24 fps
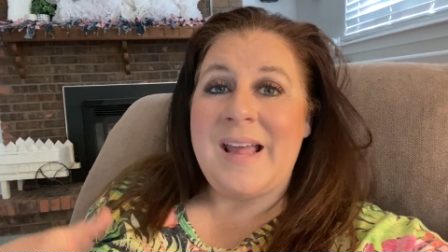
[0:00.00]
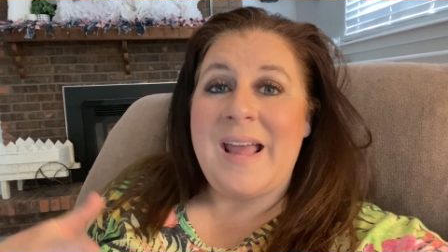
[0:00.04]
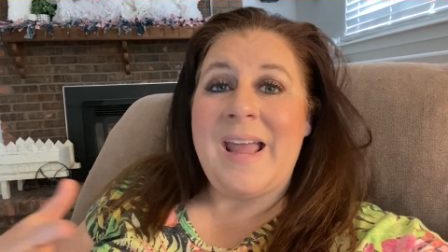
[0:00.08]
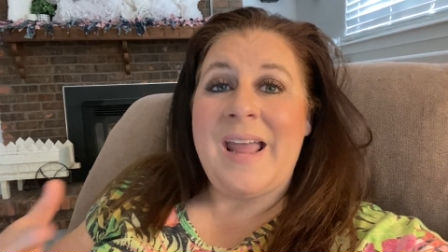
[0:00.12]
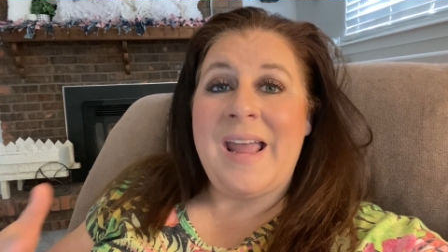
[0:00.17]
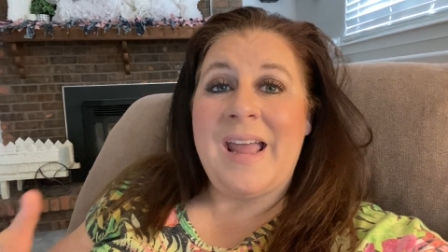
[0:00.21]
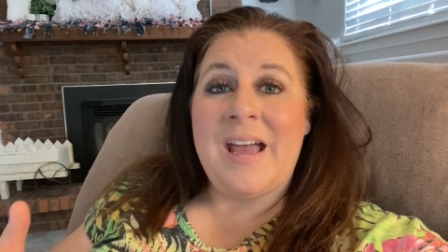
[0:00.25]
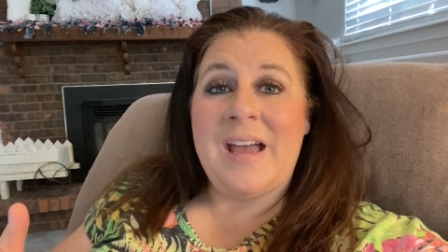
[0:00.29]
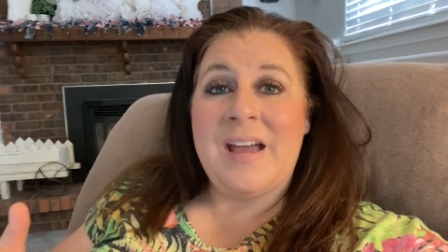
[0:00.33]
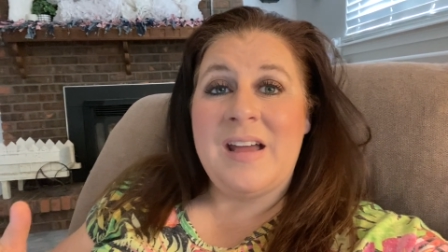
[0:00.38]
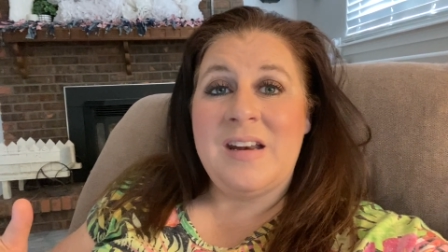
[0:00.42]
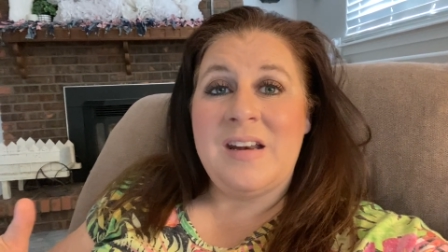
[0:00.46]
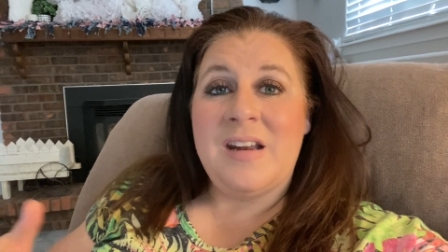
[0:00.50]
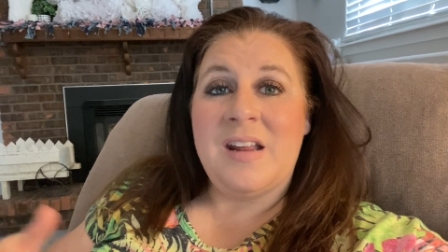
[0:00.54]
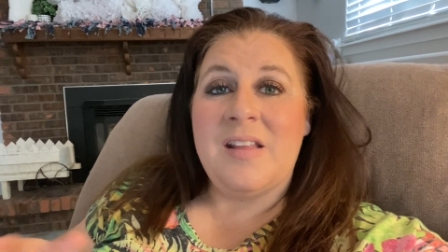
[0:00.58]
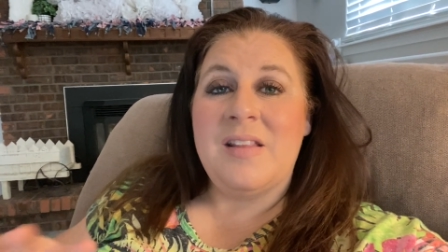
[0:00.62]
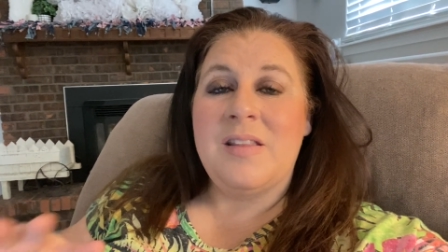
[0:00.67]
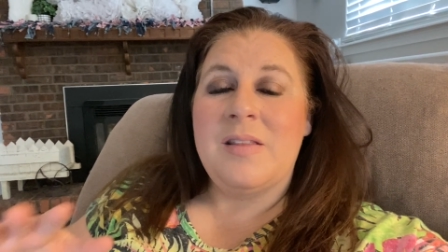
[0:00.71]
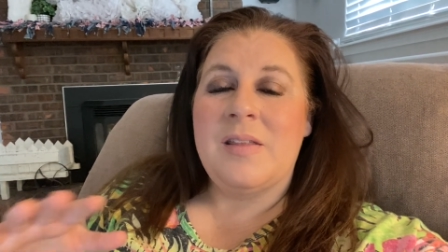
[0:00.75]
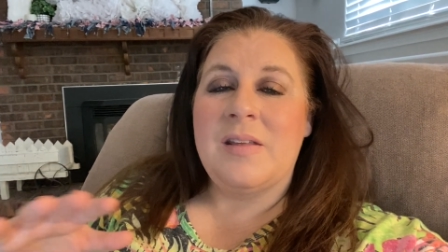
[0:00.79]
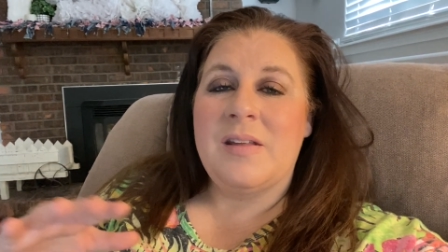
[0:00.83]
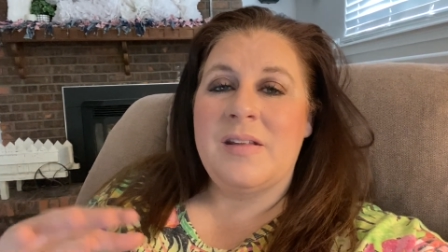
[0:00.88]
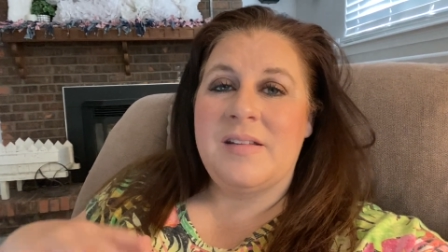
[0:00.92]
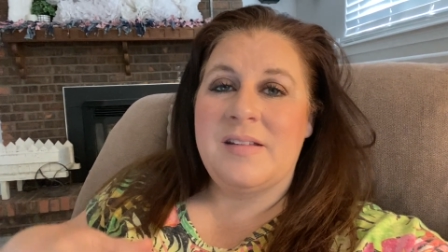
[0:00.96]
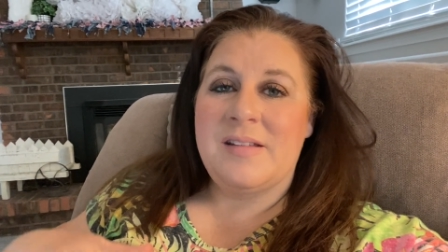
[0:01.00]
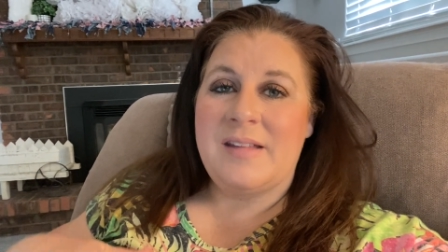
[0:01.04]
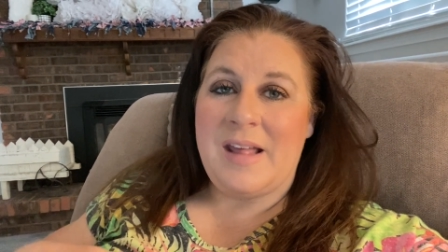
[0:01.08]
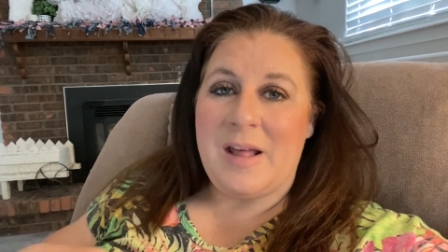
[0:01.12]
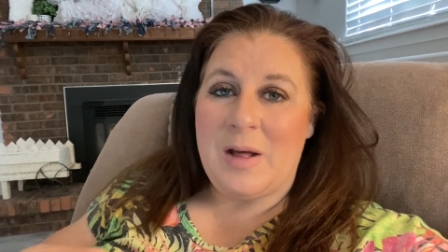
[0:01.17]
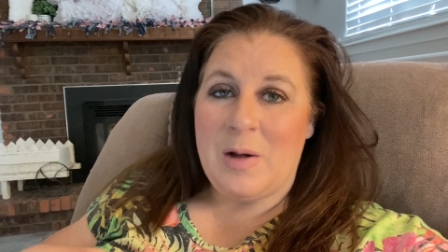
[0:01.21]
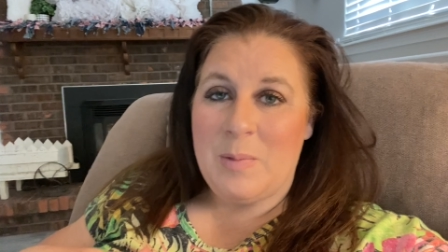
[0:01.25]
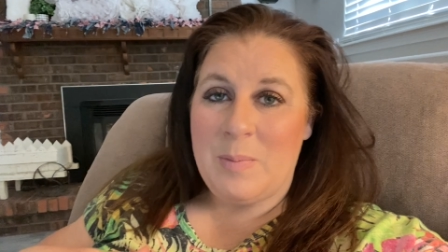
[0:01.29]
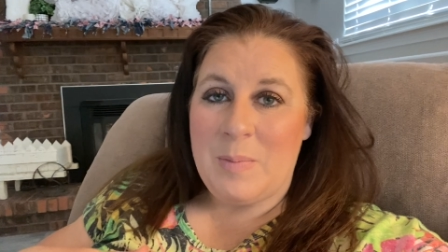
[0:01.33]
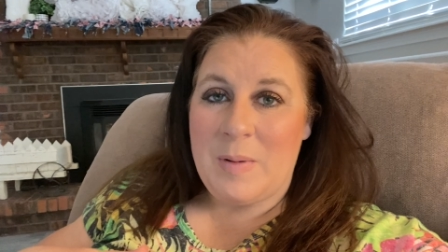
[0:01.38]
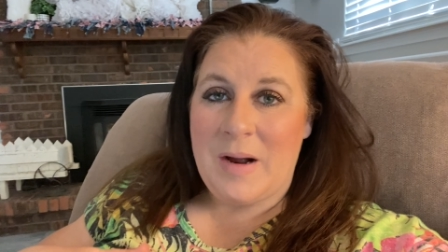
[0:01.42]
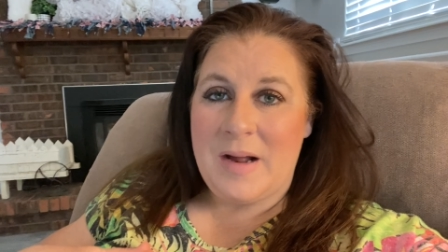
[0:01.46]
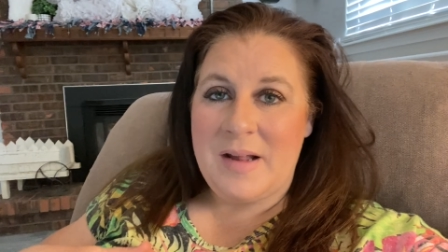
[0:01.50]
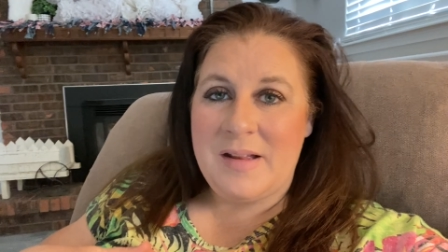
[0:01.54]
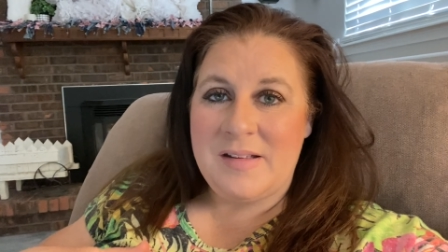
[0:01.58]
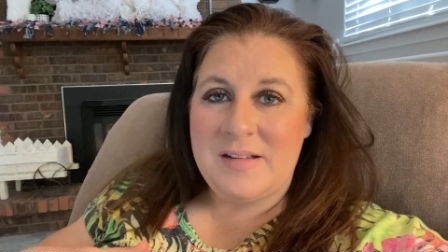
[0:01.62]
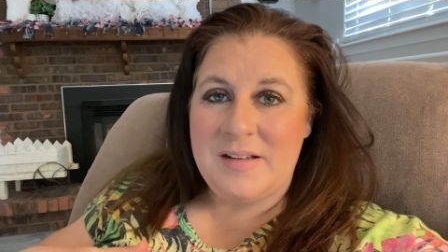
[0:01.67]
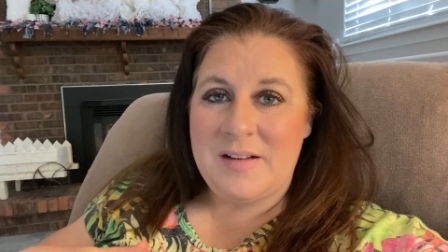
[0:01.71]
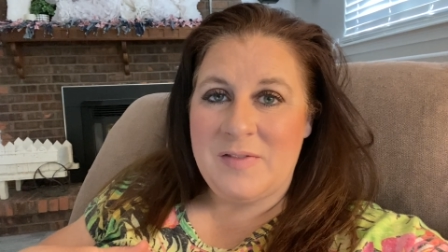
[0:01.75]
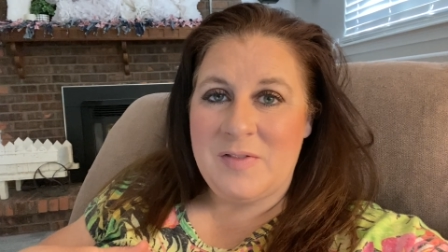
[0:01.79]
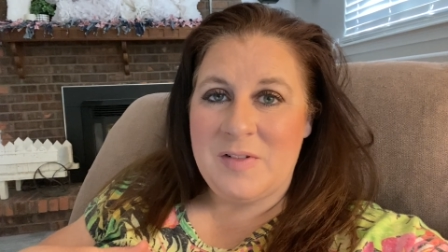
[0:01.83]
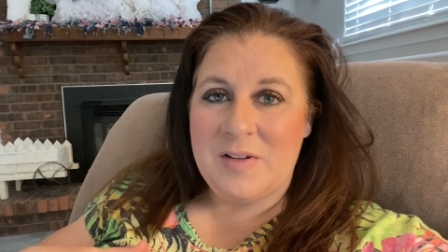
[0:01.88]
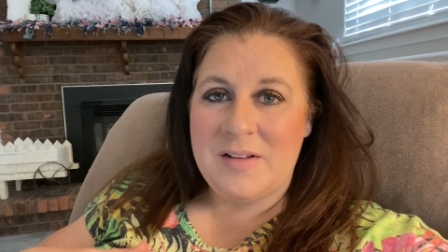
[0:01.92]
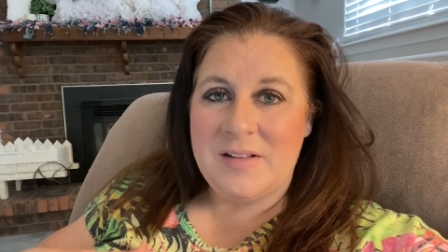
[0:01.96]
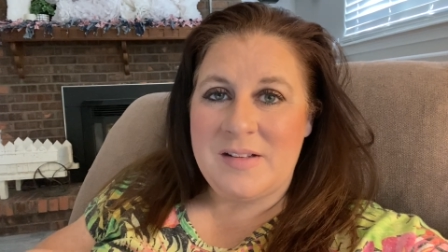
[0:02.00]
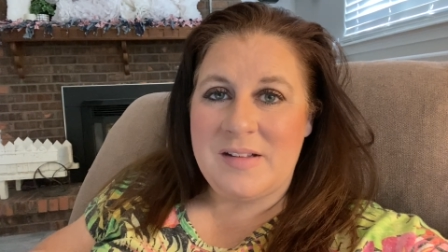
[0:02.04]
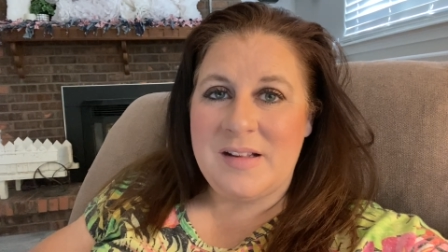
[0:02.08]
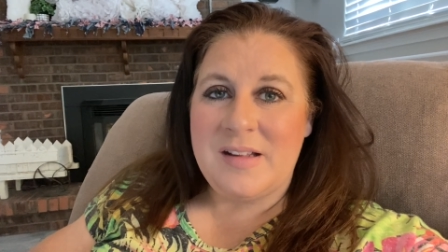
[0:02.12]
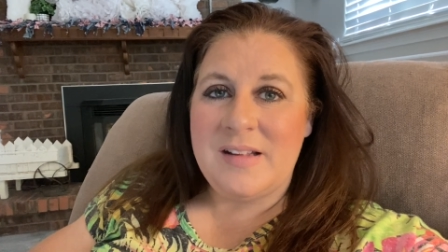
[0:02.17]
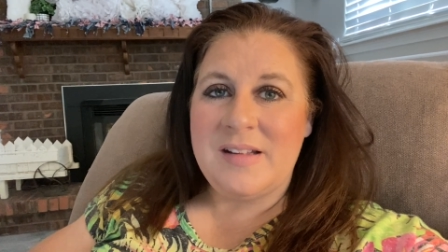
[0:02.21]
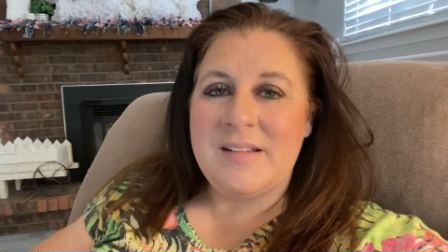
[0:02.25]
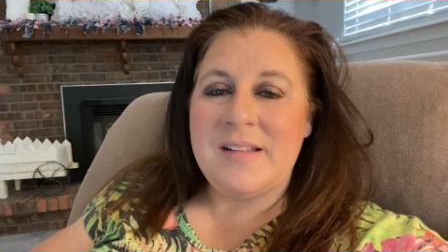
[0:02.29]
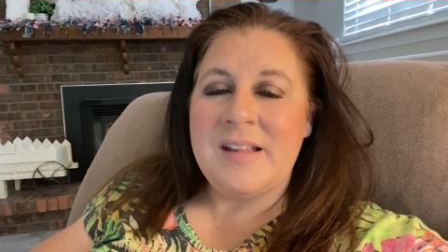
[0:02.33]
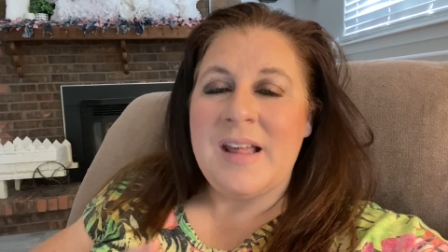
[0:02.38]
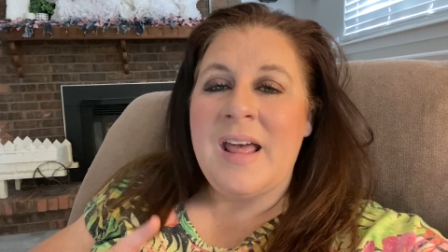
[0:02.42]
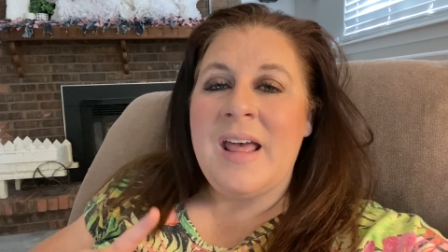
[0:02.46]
and the sale price differences,